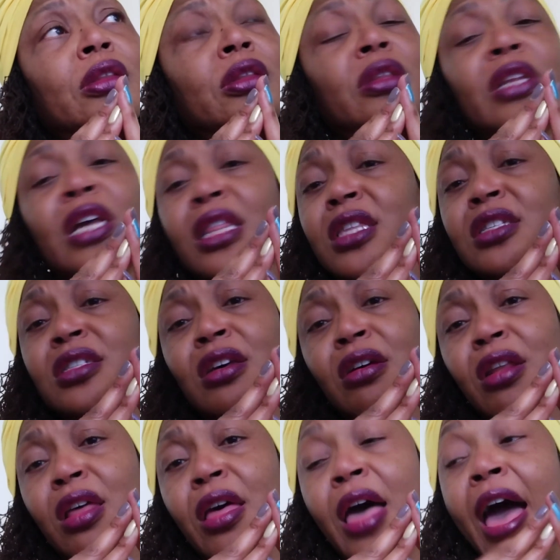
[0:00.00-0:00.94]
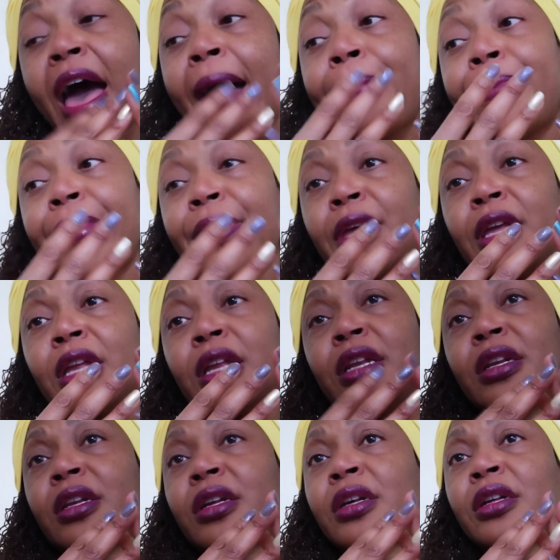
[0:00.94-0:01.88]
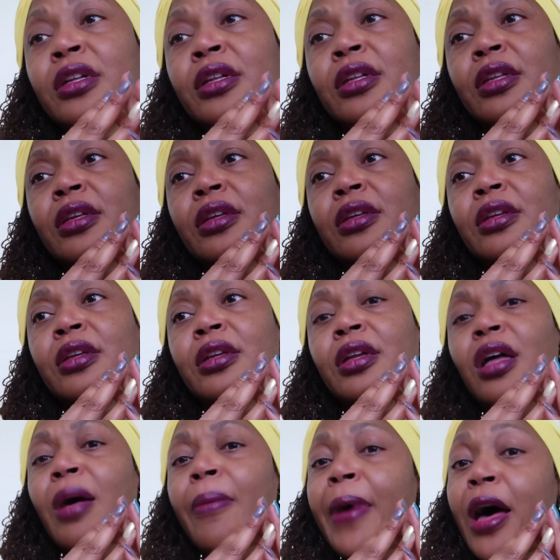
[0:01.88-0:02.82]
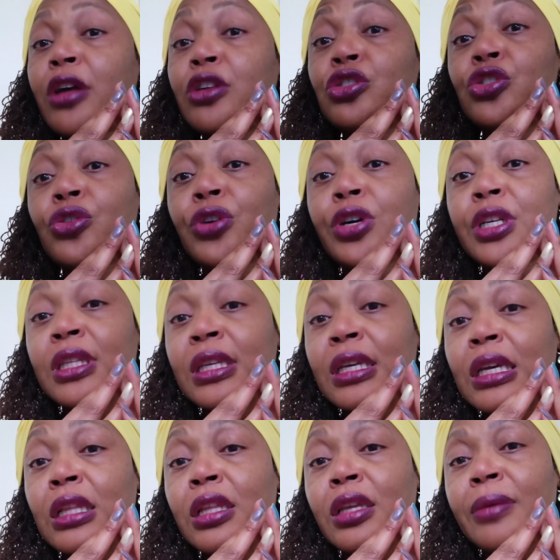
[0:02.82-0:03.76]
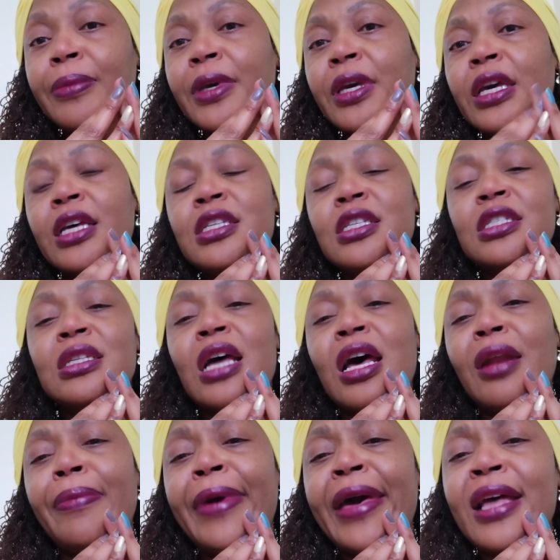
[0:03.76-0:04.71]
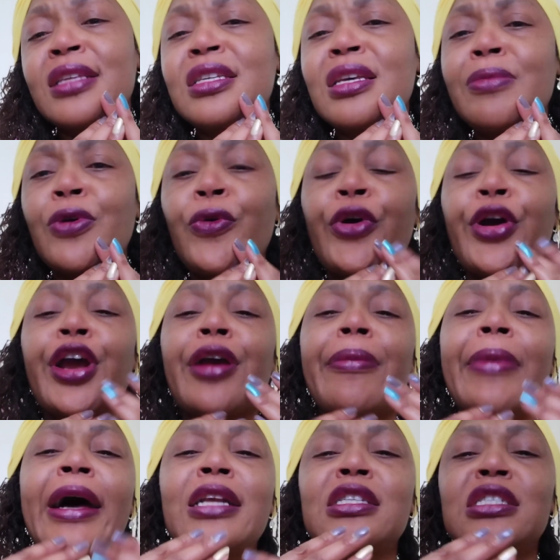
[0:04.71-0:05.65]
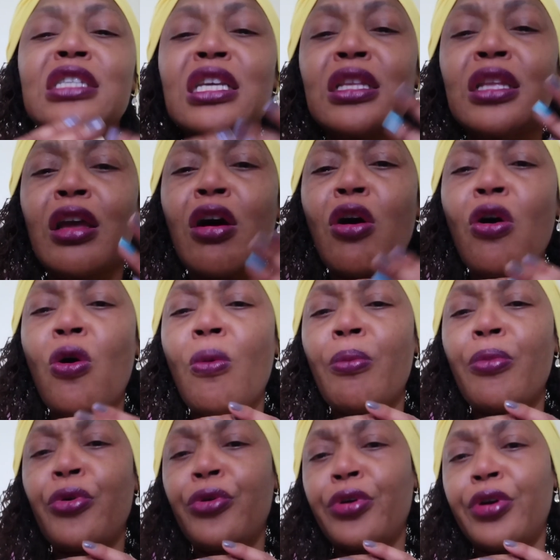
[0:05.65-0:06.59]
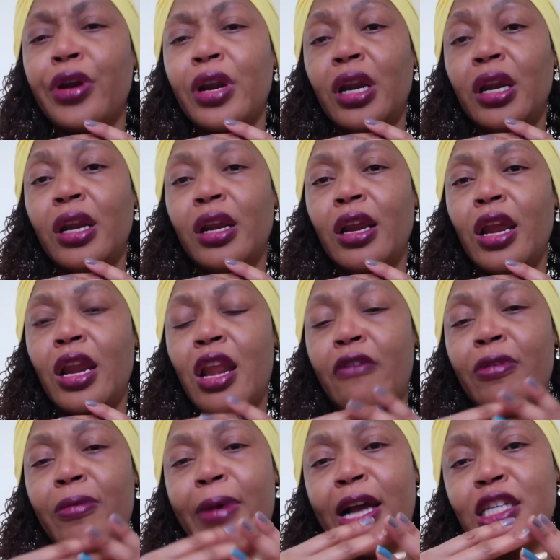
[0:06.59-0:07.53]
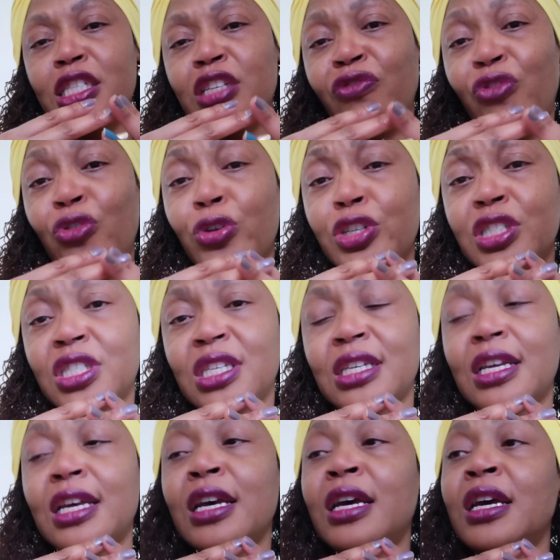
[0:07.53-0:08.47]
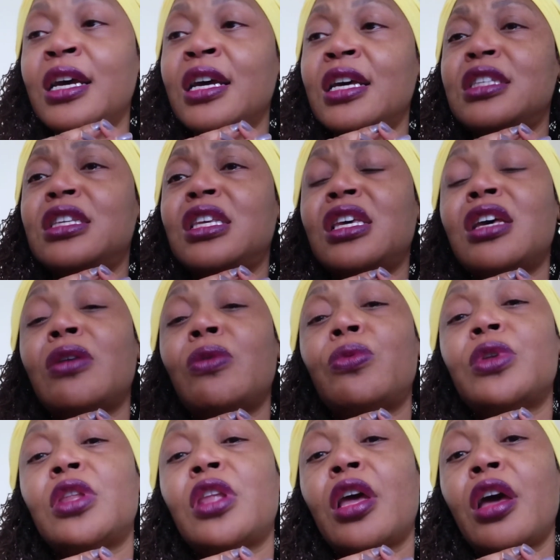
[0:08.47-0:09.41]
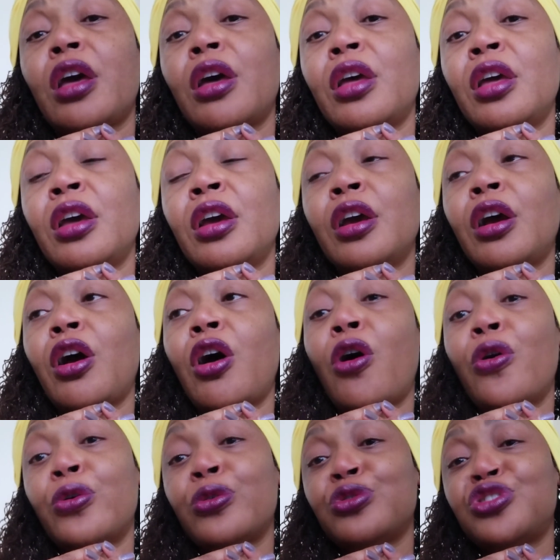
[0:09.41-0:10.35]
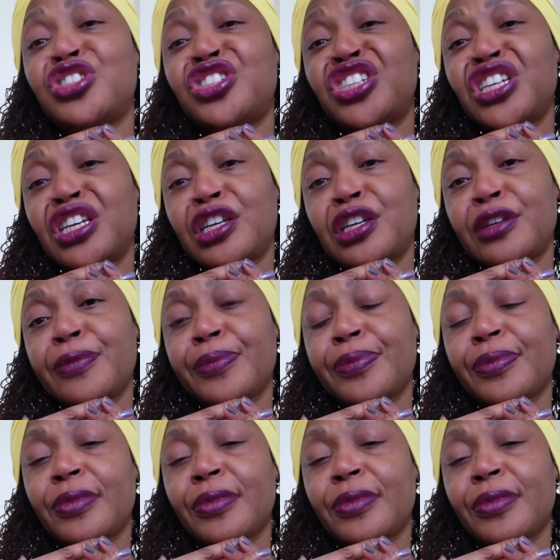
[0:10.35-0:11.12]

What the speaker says: Nothing's going to happen about Jordan Neely because it's not a pandemic where everybody's sitting at home bored and everybody's forced to deal with their own shit